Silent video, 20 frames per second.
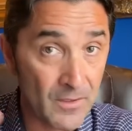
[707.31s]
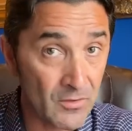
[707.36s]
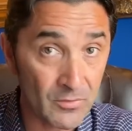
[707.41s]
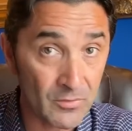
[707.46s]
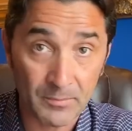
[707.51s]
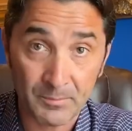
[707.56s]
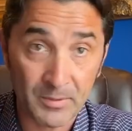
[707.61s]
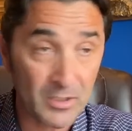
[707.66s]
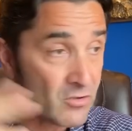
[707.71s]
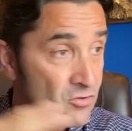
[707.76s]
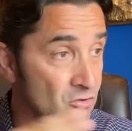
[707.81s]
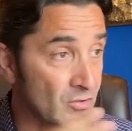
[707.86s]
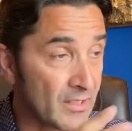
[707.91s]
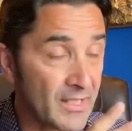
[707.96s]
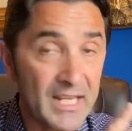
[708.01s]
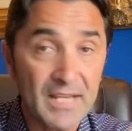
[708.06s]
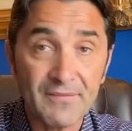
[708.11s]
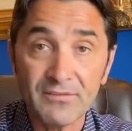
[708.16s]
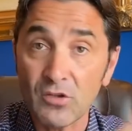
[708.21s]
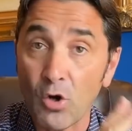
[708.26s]
you, because you
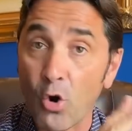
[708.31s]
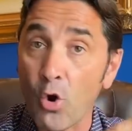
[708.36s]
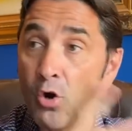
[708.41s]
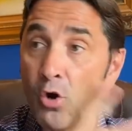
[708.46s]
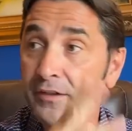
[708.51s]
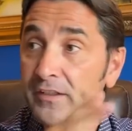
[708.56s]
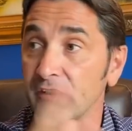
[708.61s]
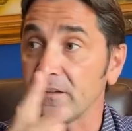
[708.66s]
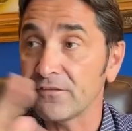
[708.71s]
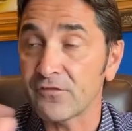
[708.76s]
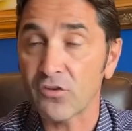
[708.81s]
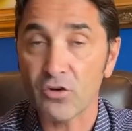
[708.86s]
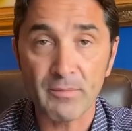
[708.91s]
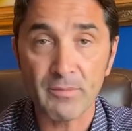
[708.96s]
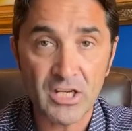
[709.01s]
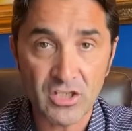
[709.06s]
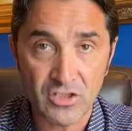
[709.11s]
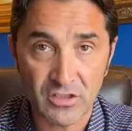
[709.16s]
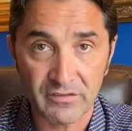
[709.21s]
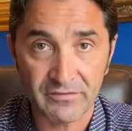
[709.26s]
can have all the
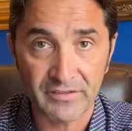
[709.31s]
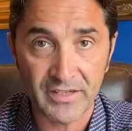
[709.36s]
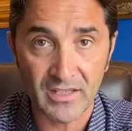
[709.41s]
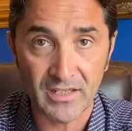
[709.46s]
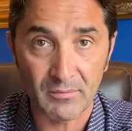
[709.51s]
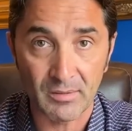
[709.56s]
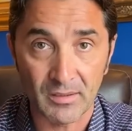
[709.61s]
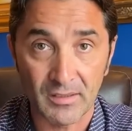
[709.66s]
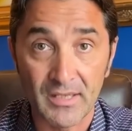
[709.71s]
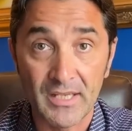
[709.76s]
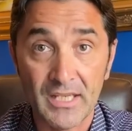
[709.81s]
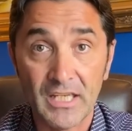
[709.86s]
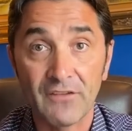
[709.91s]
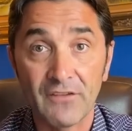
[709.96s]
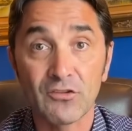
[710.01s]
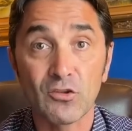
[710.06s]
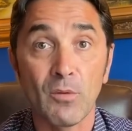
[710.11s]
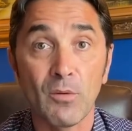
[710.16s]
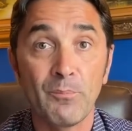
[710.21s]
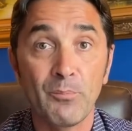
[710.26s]
information available
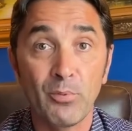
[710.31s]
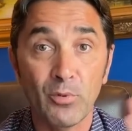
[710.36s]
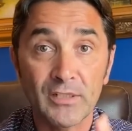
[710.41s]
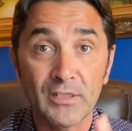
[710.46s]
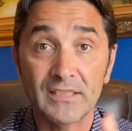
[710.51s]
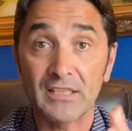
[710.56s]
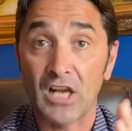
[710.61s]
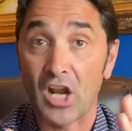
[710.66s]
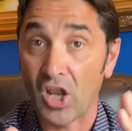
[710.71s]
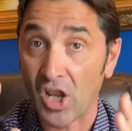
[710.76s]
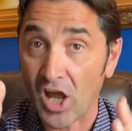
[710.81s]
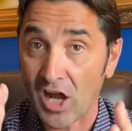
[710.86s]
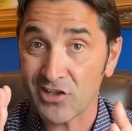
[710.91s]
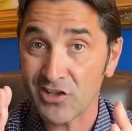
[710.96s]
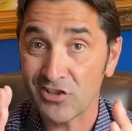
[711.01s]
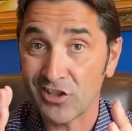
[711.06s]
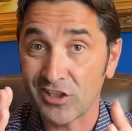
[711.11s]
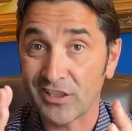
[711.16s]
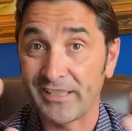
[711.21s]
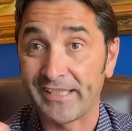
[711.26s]
if you don't put it
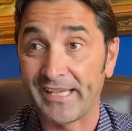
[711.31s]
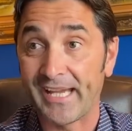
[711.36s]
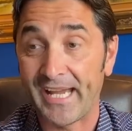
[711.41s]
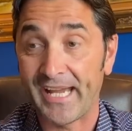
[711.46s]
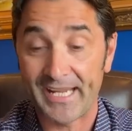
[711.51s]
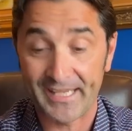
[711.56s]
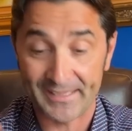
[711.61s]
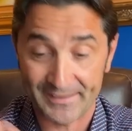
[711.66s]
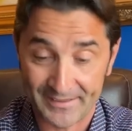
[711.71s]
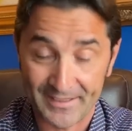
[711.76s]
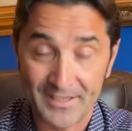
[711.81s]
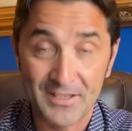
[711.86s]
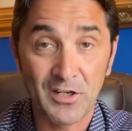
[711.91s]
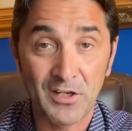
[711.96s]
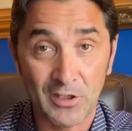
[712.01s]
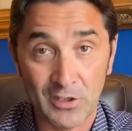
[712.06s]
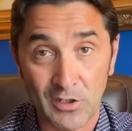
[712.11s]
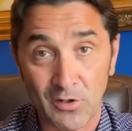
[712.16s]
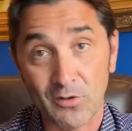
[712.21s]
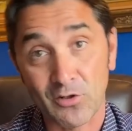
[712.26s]
logically and
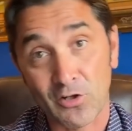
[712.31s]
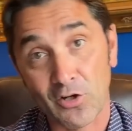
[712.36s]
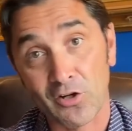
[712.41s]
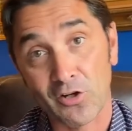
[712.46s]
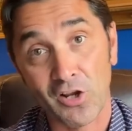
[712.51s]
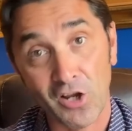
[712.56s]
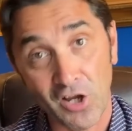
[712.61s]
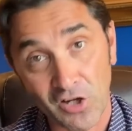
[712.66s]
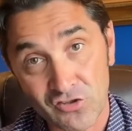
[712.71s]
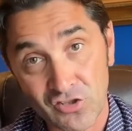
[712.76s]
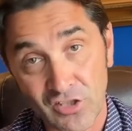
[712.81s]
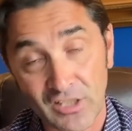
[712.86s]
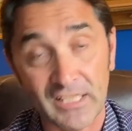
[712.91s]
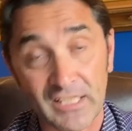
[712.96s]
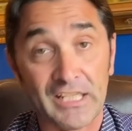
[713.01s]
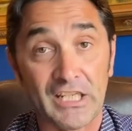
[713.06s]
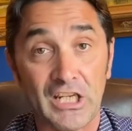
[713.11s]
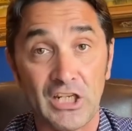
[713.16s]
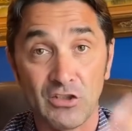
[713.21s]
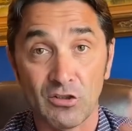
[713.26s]
you know
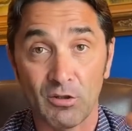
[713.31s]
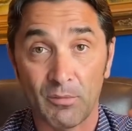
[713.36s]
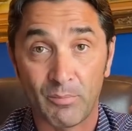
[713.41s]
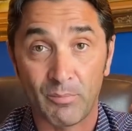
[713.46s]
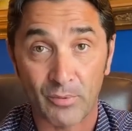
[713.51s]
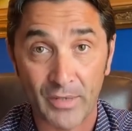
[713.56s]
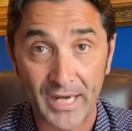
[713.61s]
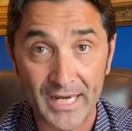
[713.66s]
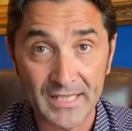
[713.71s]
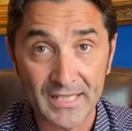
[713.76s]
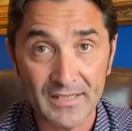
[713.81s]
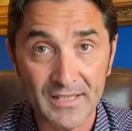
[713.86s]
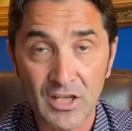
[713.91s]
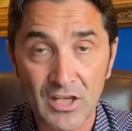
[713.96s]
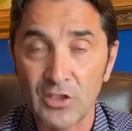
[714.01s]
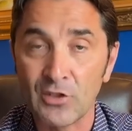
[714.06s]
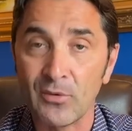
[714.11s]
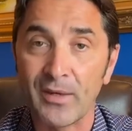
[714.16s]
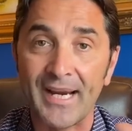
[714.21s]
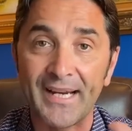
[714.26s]
chronologically in your brain
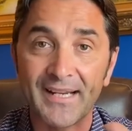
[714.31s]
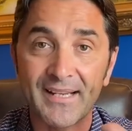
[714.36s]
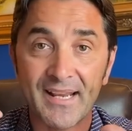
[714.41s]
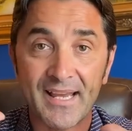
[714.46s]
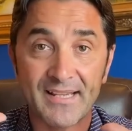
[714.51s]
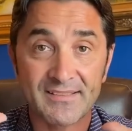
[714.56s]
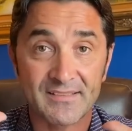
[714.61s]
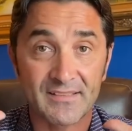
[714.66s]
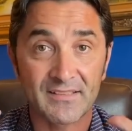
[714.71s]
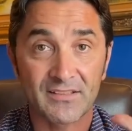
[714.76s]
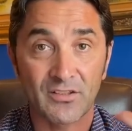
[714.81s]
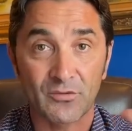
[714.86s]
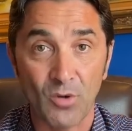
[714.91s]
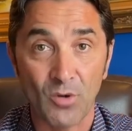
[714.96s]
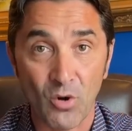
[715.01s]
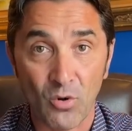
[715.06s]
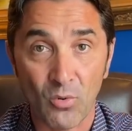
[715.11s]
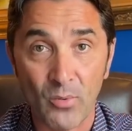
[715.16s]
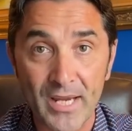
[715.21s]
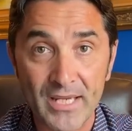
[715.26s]
you analyze it in the
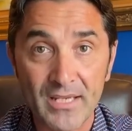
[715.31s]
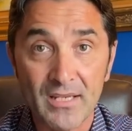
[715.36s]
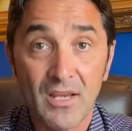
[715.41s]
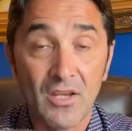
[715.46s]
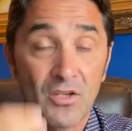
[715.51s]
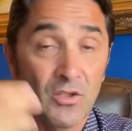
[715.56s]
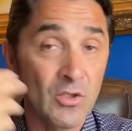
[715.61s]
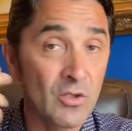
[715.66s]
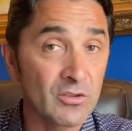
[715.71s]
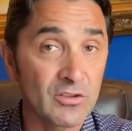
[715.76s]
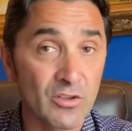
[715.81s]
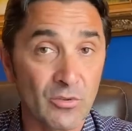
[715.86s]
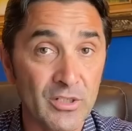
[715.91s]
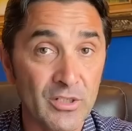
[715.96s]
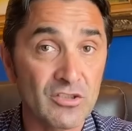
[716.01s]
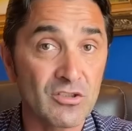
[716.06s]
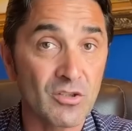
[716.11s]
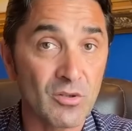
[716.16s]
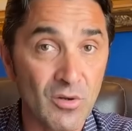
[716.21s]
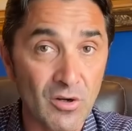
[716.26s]
wrong way you're going to
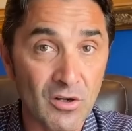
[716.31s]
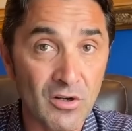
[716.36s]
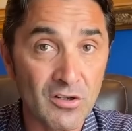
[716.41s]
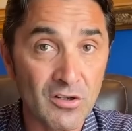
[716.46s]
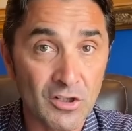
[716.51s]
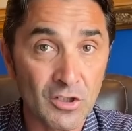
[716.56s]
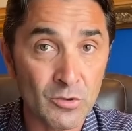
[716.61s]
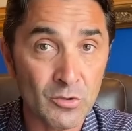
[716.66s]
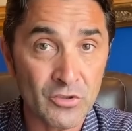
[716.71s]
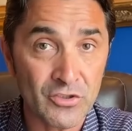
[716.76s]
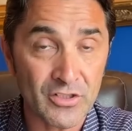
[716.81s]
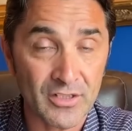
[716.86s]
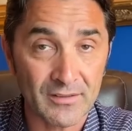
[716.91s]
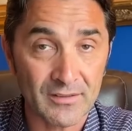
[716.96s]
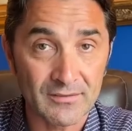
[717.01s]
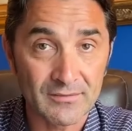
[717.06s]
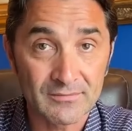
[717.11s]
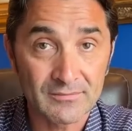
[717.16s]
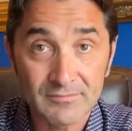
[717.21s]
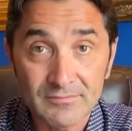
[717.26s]
reach the wrong
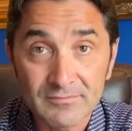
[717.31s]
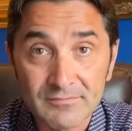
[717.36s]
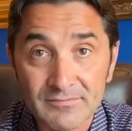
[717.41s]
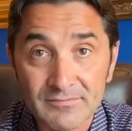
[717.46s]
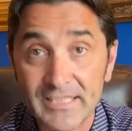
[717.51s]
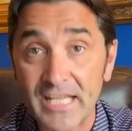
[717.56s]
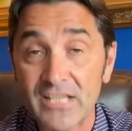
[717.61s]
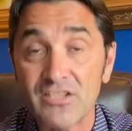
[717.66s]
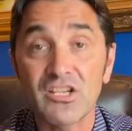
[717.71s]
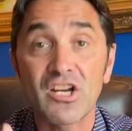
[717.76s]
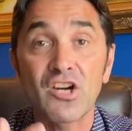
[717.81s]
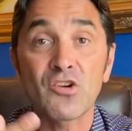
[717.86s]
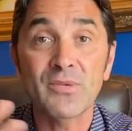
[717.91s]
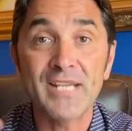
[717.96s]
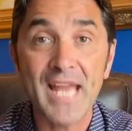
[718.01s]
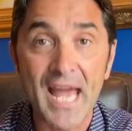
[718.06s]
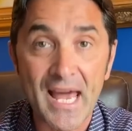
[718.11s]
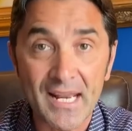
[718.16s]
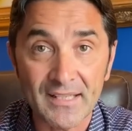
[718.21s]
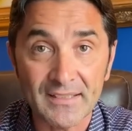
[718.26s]
conclusion that's a
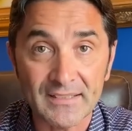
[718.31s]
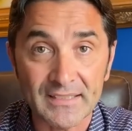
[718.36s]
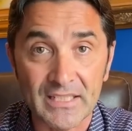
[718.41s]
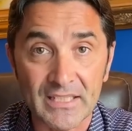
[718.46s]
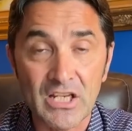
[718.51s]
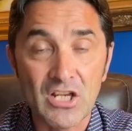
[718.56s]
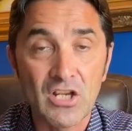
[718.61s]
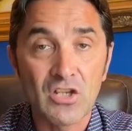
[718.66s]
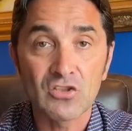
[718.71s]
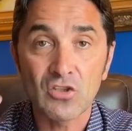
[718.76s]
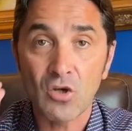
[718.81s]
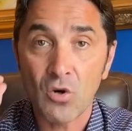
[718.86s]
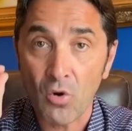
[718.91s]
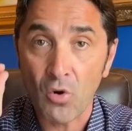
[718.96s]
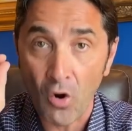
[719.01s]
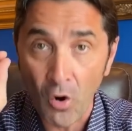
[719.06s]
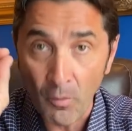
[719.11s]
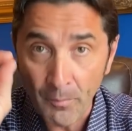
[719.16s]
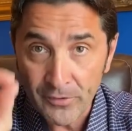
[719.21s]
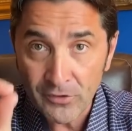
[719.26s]
reality
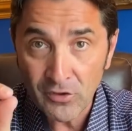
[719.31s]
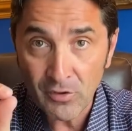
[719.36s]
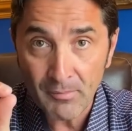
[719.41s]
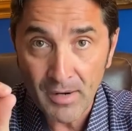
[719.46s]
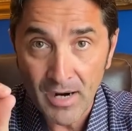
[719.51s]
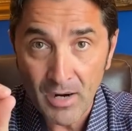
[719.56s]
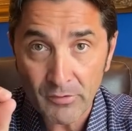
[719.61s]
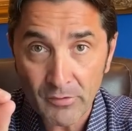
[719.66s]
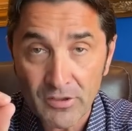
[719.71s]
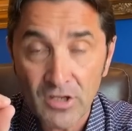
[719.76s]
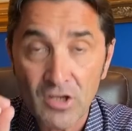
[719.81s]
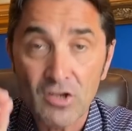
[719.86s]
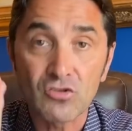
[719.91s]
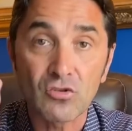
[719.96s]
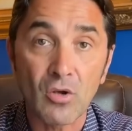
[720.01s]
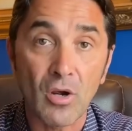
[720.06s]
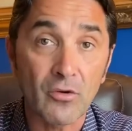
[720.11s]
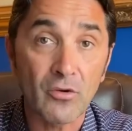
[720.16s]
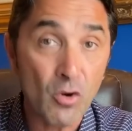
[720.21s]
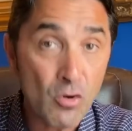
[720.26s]
so open your mouth
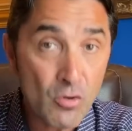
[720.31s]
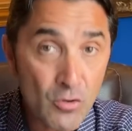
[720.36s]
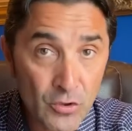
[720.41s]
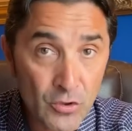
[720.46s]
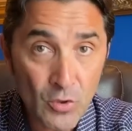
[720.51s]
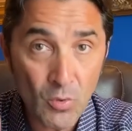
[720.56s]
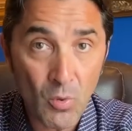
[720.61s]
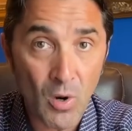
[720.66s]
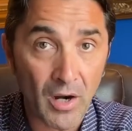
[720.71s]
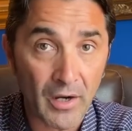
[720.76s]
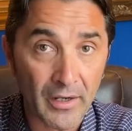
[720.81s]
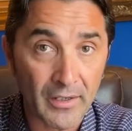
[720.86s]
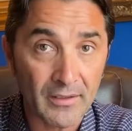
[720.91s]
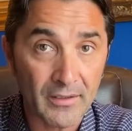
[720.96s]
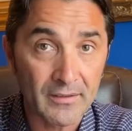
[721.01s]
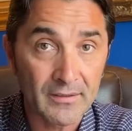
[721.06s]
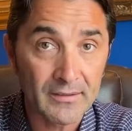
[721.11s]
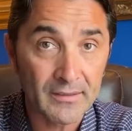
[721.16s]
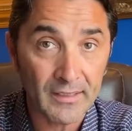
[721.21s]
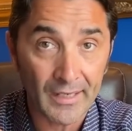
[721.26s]
so i know who you
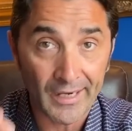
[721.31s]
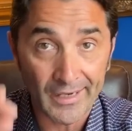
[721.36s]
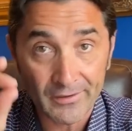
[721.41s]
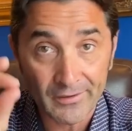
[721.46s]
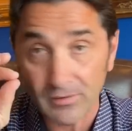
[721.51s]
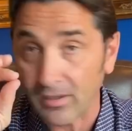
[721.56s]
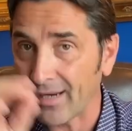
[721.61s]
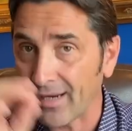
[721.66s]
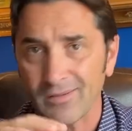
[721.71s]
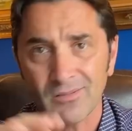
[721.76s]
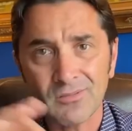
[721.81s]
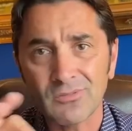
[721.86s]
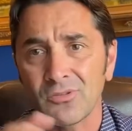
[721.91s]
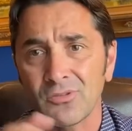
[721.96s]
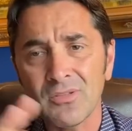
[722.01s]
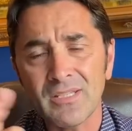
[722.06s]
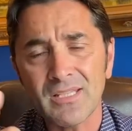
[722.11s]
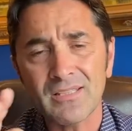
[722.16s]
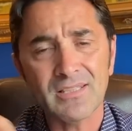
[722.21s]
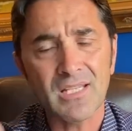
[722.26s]
are I, I, you